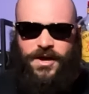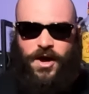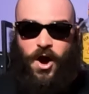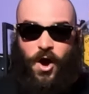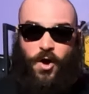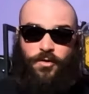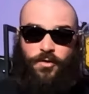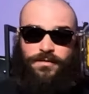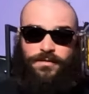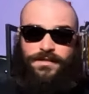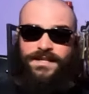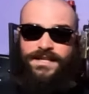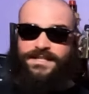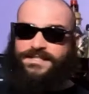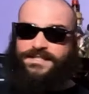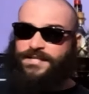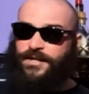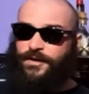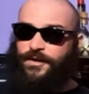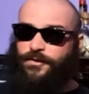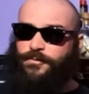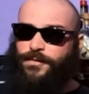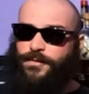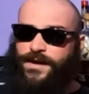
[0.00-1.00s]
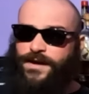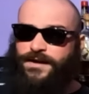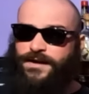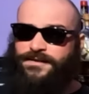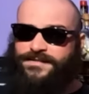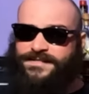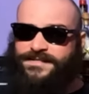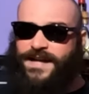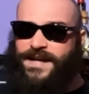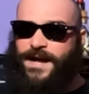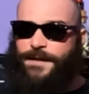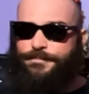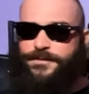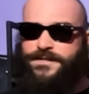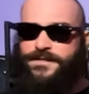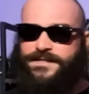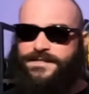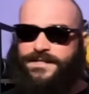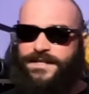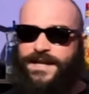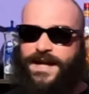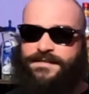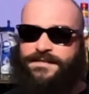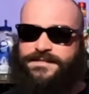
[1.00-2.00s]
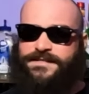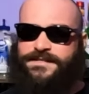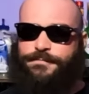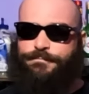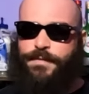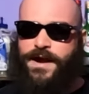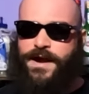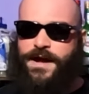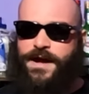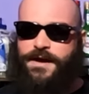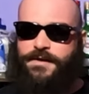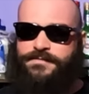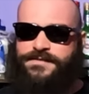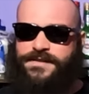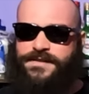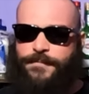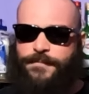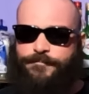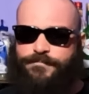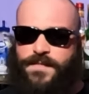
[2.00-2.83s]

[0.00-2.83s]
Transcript: Only 2 interceptions against the Browns?